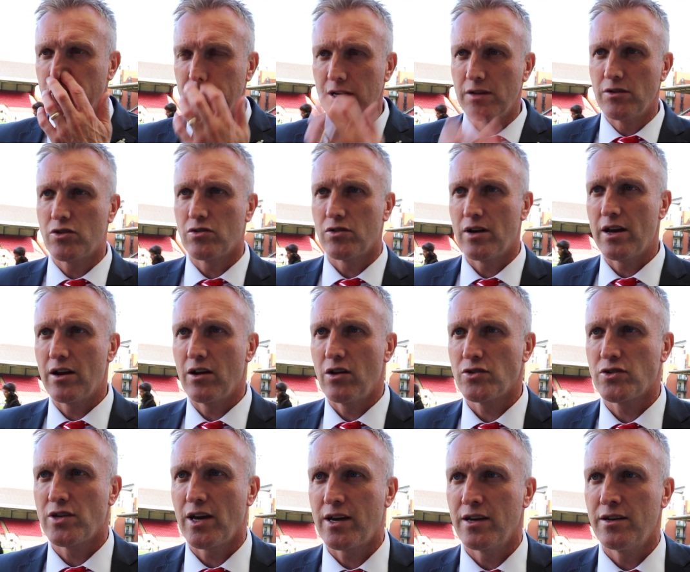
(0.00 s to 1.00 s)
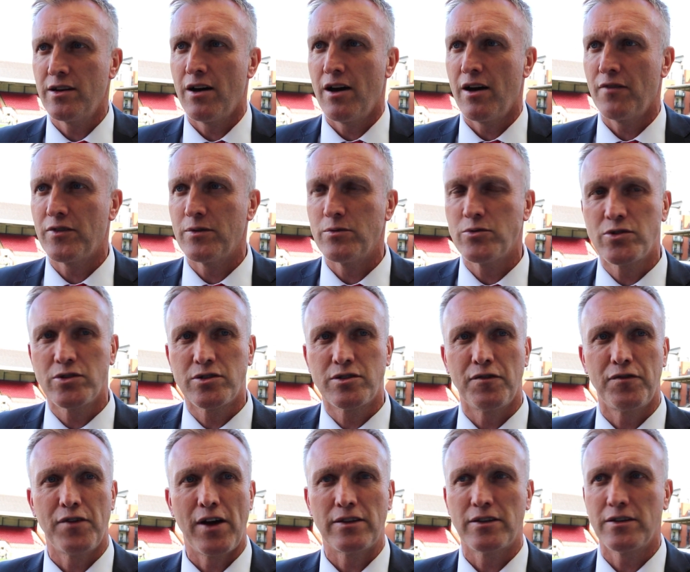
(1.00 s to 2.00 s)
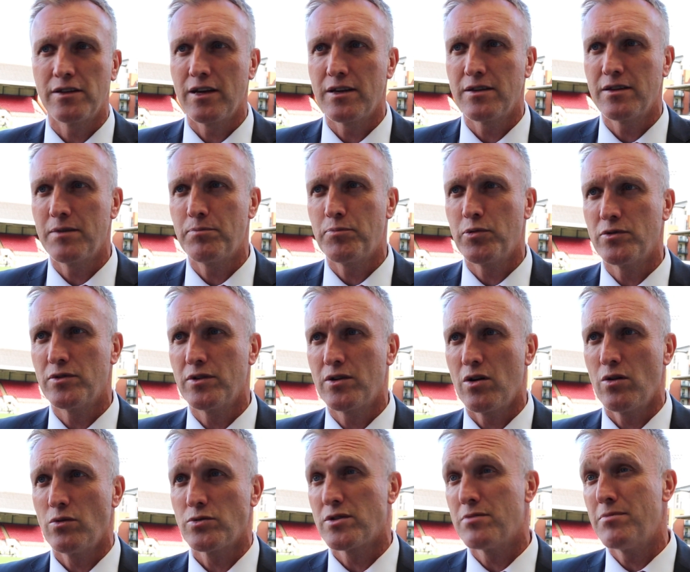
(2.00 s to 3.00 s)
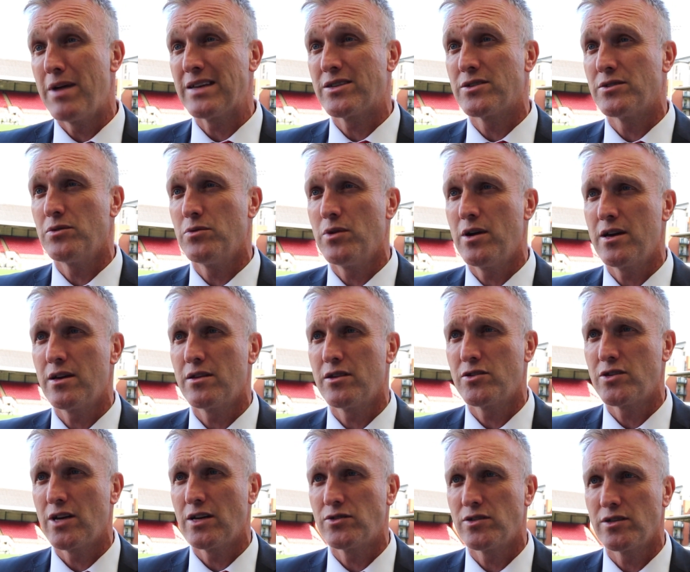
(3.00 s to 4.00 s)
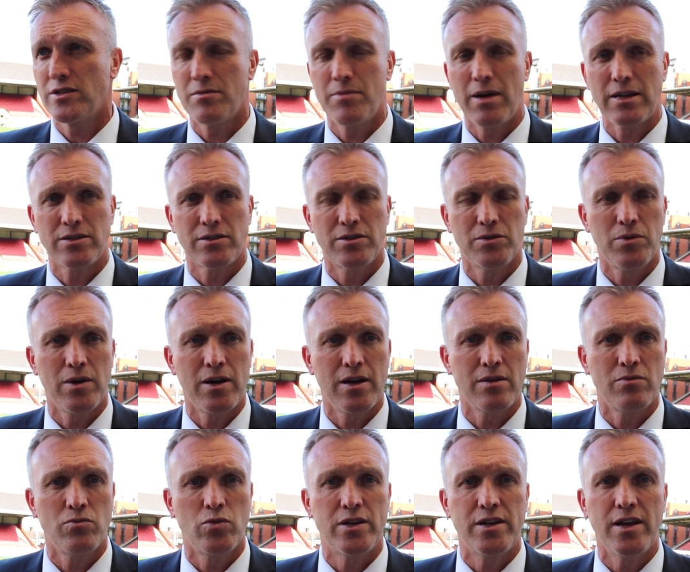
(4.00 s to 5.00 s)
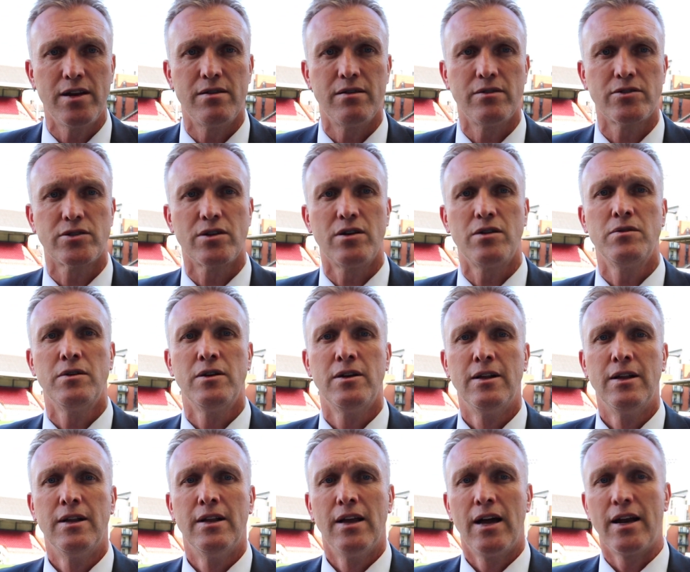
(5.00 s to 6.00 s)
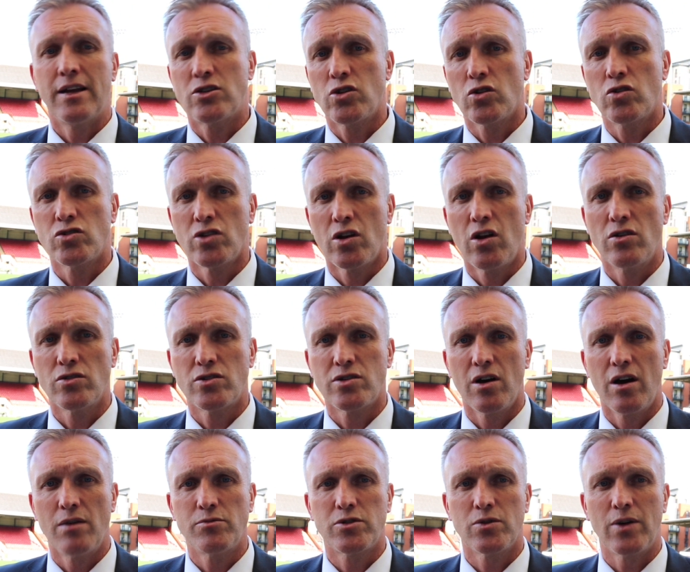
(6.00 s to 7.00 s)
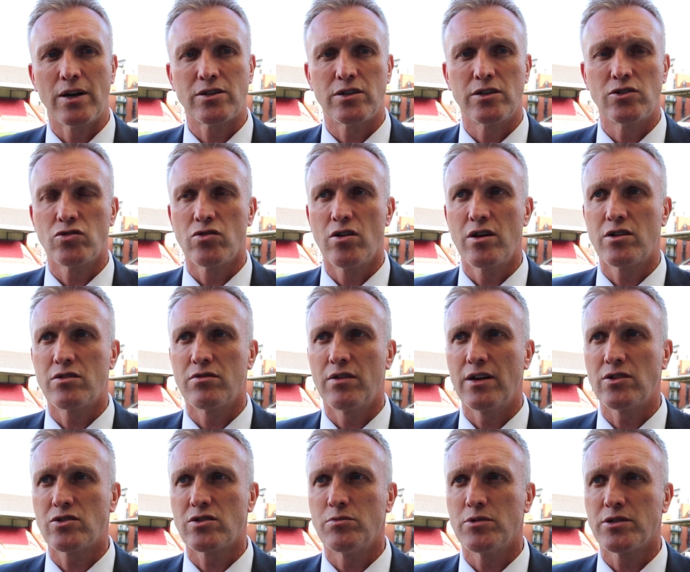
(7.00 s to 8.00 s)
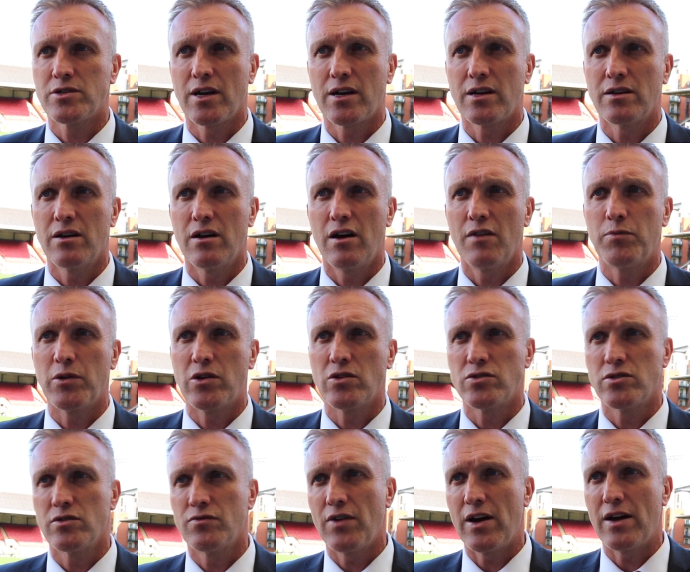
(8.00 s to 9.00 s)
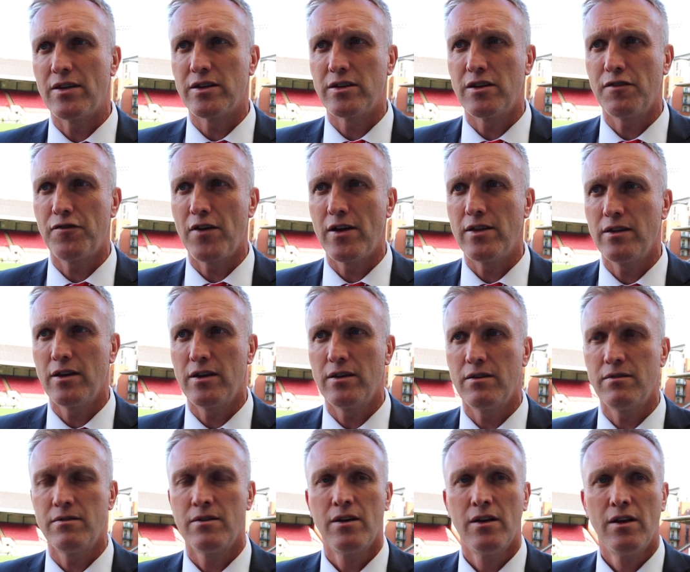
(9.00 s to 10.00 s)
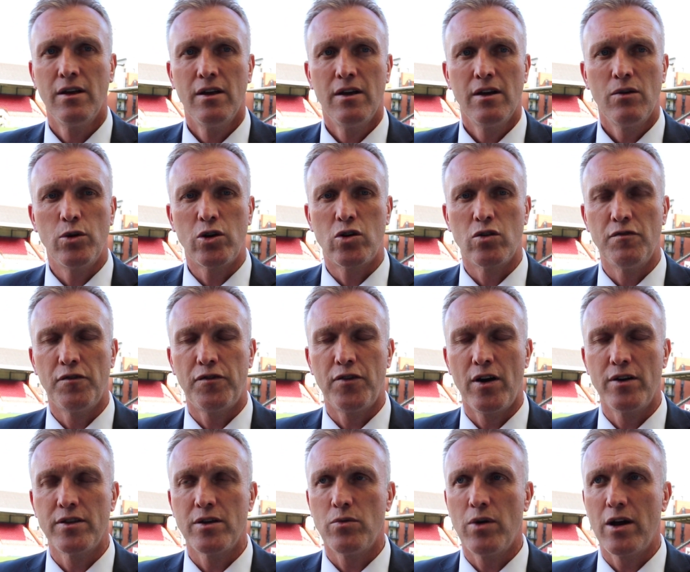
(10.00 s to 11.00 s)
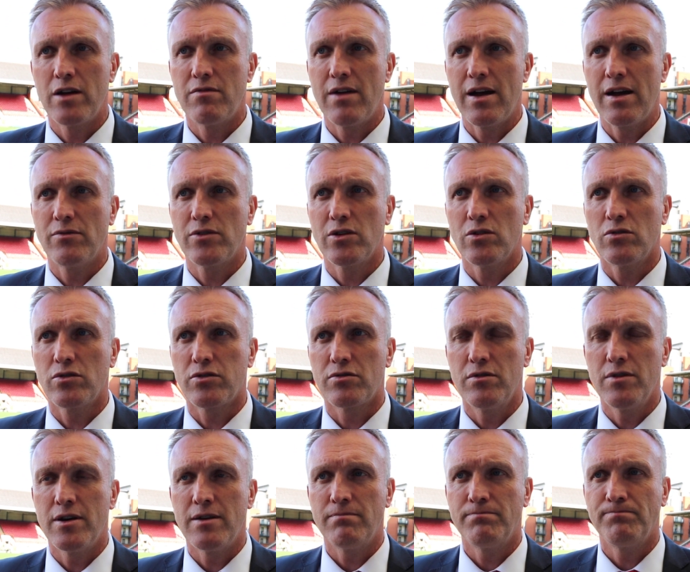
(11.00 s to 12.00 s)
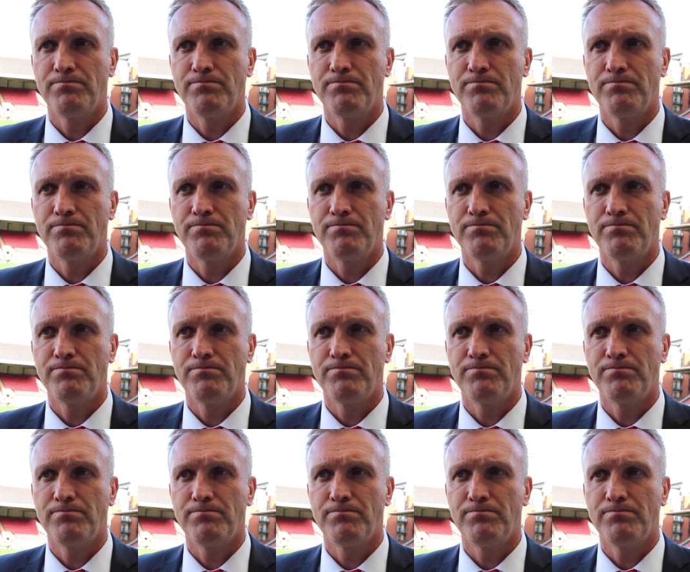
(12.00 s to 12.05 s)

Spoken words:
They didn't create a lot second half. It was just the fact that they put the goals that mattered away, the chances that mattered away, and we didn't. So, and it took us a long time to actually try and create some in the second half because of how they defended, and we couldn't find a way around it or through it.